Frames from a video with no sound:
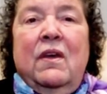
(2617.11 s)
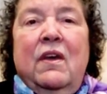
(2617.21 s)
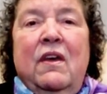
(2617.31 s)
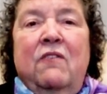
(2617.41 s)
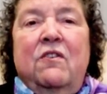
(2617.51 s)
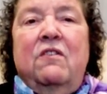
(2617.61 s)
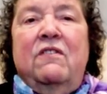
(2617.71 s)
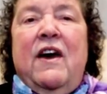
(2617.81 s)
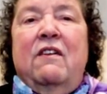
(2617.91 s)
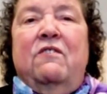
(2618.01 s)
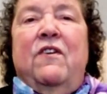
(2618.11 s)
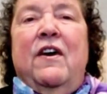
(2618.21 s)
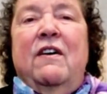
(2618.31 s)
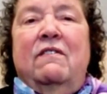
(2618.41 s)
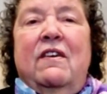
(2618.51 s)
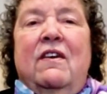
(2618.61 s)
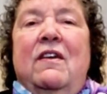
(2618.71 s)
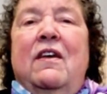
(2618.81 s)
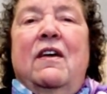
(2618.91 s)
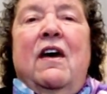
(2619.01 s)
is going to satisfy us
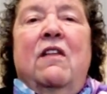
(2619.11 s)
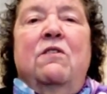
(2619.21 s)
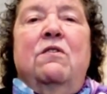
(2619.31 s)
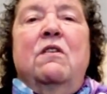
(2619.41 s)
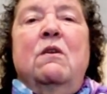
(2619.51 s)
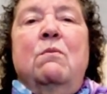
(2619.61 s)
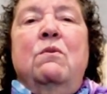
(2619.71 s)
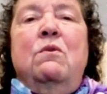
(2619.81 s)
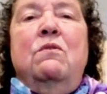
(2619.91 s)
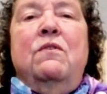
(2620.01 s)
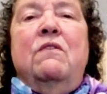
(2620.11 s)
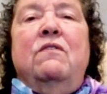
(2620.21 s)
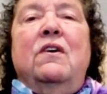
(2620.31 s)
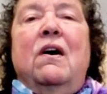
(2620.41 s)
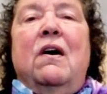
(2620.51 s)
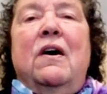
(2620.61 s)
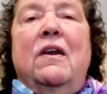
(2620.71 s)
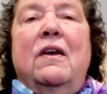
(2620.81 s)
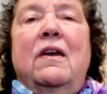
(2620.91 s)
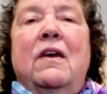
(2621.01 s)
other than the move of God,
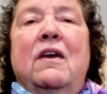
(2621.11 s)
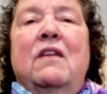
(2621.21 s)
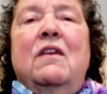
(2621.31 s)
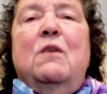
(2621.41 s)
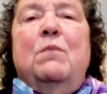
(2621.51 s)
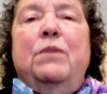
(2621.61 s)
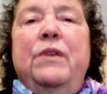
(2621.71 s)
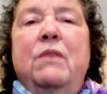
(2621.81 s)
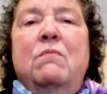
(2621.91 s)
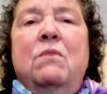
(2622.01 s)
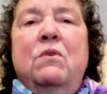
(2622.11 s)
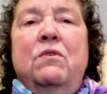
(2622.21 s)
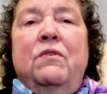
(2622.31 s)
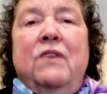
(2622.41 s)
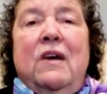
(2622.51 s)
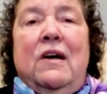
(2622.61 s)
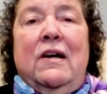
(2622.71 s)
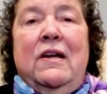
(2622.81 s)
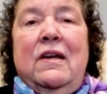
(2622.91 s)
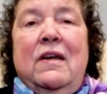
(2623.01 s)
the complete move of
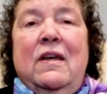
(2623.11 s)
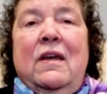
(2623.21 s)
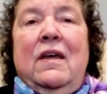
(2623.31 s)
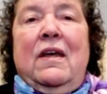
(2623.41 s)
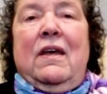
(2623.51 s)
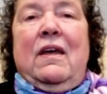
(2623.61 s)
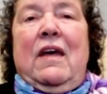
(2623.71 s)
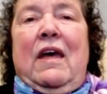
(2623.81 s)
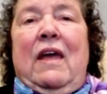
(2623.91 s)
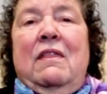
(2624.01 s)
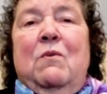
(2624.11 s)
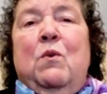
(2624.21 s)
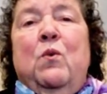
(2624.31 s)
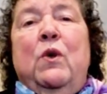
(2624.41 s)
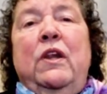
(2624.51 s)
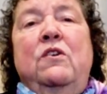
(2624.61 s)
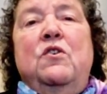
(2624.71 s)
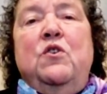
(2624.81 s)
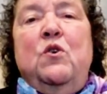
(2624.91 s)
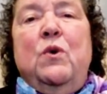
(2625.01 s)
God that we're willing to
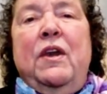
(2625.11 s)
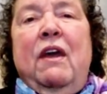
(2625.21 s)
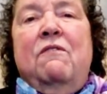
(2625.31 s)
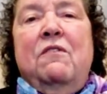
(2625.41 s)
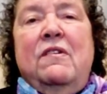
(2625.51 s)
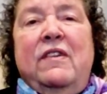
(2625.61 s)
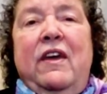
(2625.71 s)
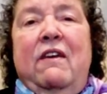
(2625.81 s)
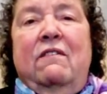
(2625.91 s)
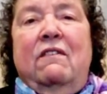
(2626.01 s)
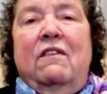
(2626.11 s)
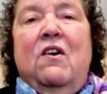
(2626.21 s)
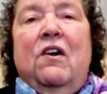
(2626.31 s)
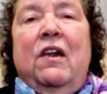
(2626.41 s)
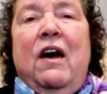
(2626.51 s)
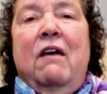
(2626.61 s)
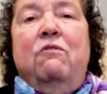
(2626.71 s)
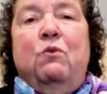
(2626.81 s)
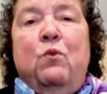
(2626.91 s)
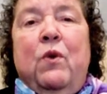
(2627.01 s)
do whatever it takes to see our
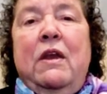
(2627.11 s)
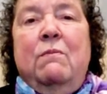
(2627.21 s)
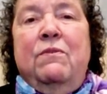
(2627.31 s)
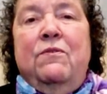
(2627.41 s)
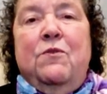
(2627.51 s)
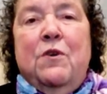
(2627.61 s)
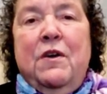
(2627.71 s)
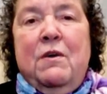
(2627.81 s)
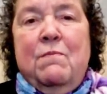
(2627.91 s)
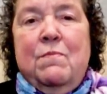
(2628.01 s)
lives right before Him,